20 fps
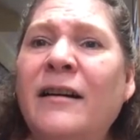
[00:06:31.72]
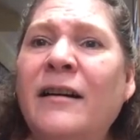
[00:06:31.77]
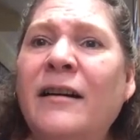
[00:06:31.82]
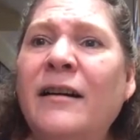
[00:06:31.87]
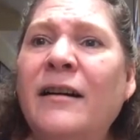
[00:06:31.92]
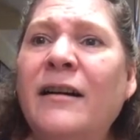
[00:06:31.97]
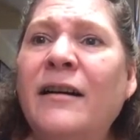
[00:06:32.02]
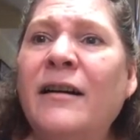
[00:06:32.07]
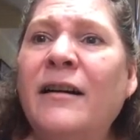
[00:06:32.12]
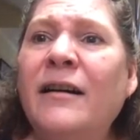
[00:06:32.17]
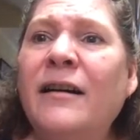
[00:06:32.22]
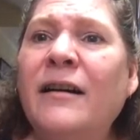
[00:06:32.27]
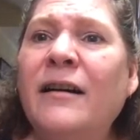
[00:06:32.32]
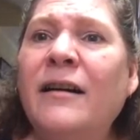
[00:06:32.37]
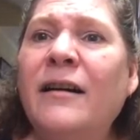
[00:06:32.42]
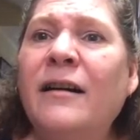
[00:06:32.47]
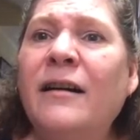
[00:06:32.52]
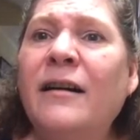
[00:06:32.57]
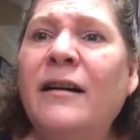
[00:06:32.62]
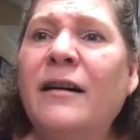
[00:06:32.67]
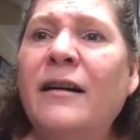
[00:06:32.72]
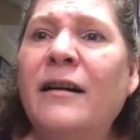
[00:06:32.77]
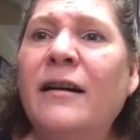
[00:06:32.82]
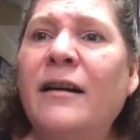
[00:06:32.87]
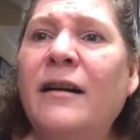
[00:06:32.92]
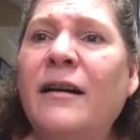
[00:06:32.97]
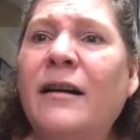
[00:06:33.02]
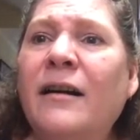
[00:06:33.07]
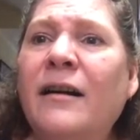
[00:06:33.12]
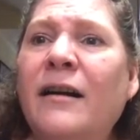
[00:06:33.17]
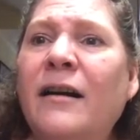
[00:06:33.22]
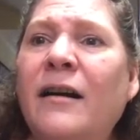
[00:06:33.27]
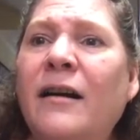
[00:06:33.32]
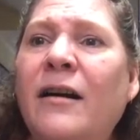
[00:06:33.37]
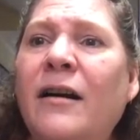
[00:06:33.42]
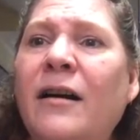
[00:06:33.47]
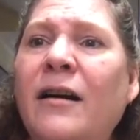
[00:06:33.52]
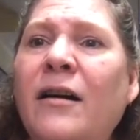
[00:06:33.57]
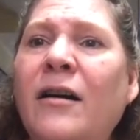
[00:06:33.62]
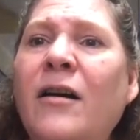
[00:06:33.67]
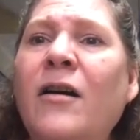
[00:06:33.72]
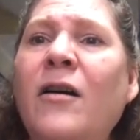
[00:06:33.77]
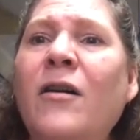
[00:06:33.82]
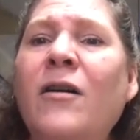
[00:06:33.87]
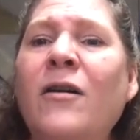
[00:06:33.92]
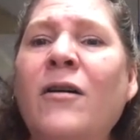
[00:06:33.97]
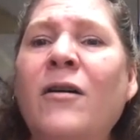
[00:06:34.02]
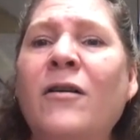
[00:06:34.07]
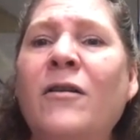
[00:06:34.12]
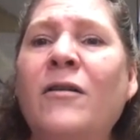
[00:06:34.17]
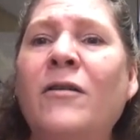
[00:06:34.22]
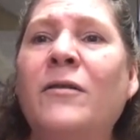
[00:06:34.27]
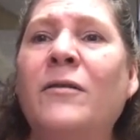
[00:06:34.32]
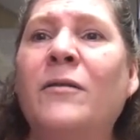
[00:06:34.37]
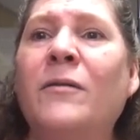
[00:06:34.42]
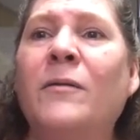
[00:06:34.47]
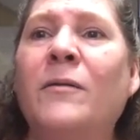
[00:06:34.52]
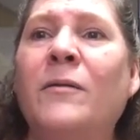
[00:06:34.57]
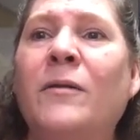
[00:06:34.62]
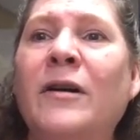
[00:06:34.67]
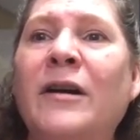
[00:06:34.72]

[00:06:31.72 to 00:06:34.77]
(silent)